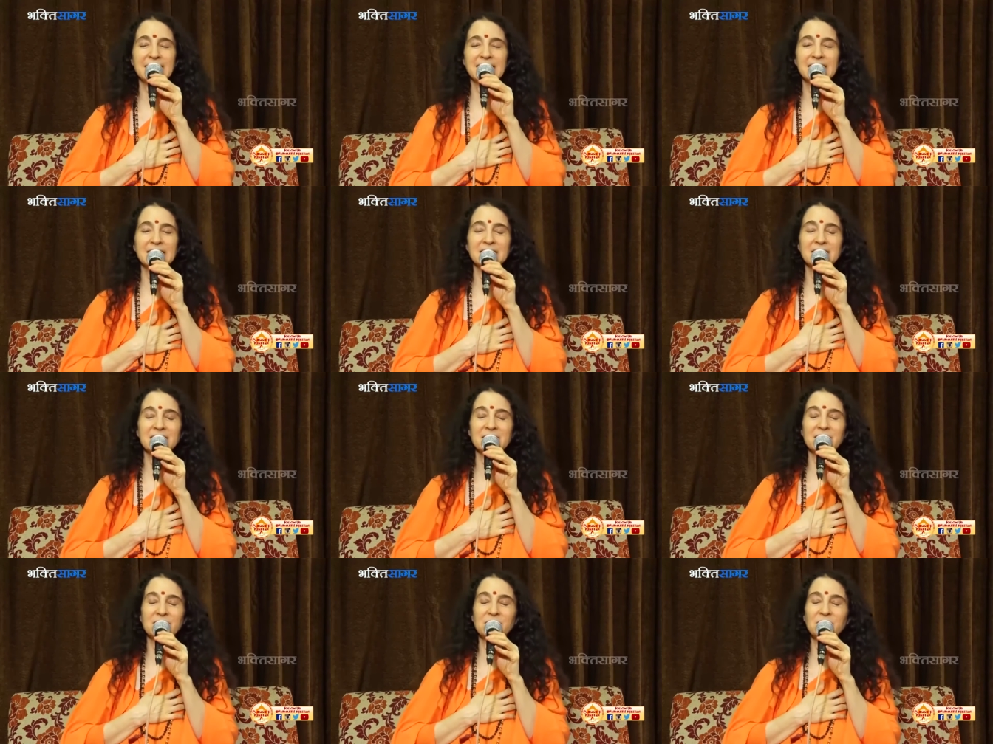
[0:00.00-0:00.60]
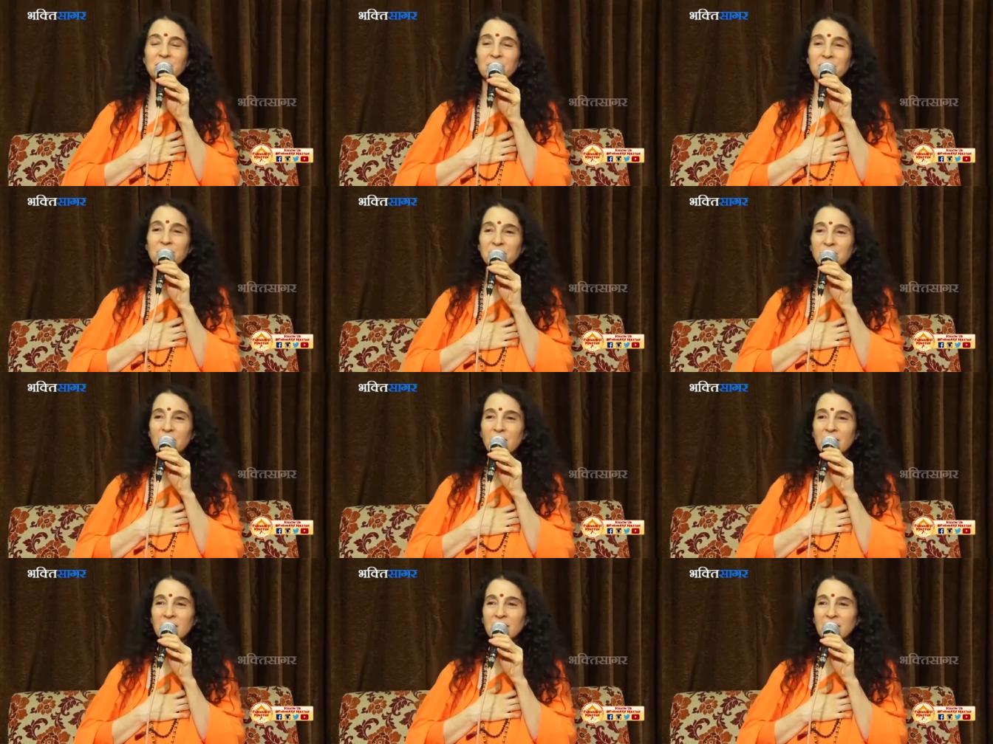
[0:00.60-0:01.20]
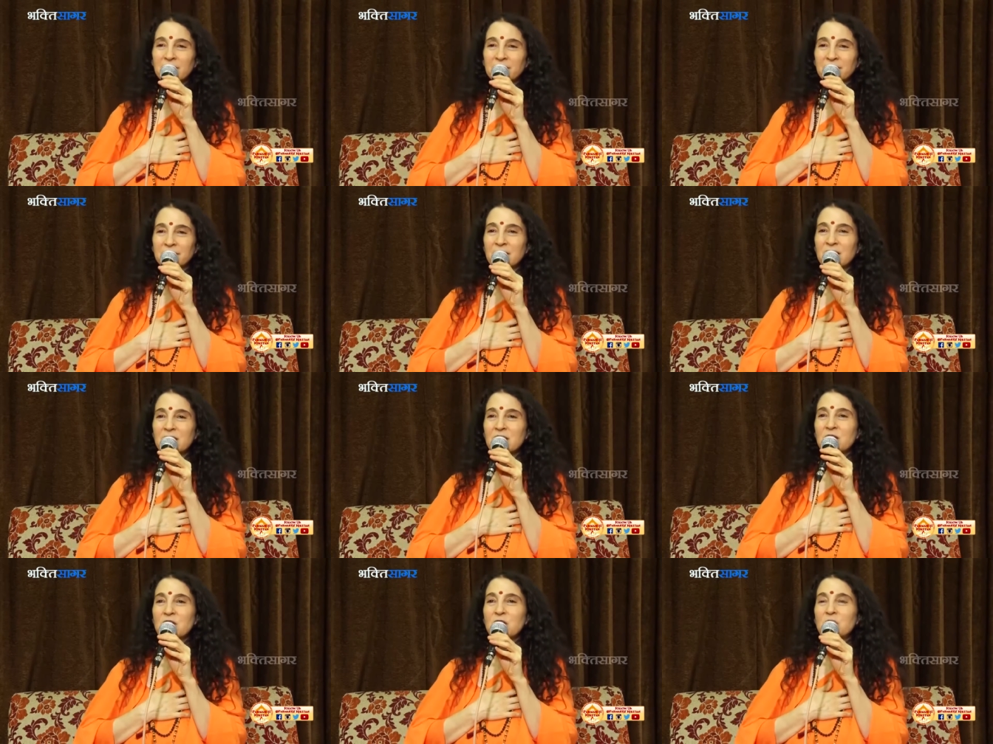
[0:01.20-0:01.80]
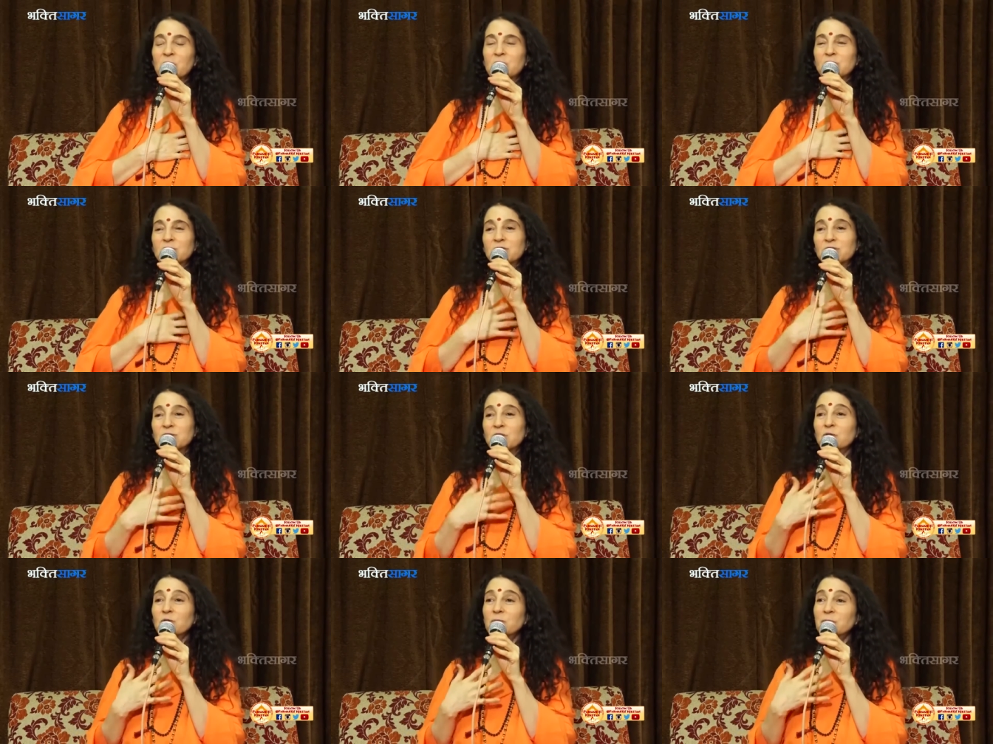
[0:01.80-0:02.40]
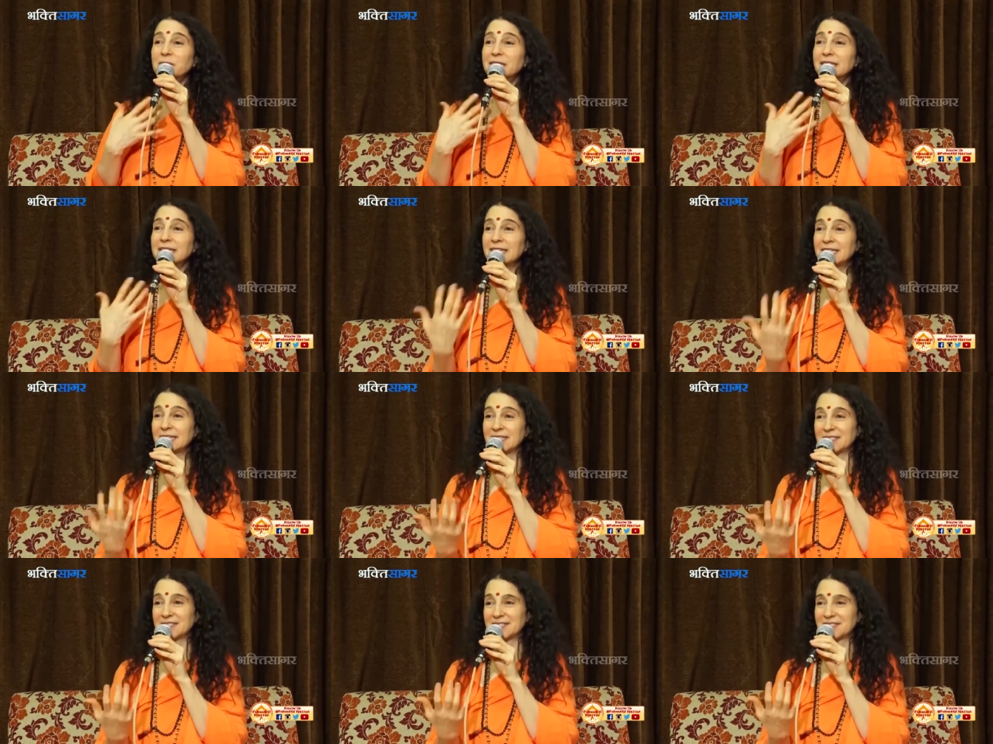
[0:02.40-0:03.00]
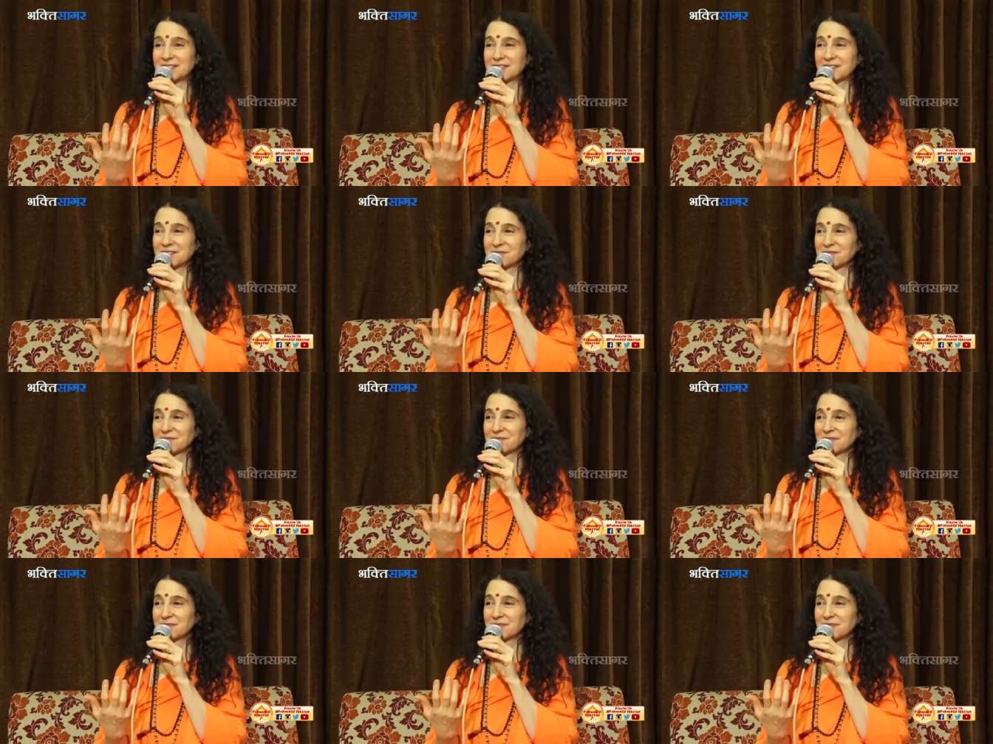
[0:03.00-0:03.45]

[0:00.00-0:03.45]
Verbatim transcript: says that Lord Ram were so pleased,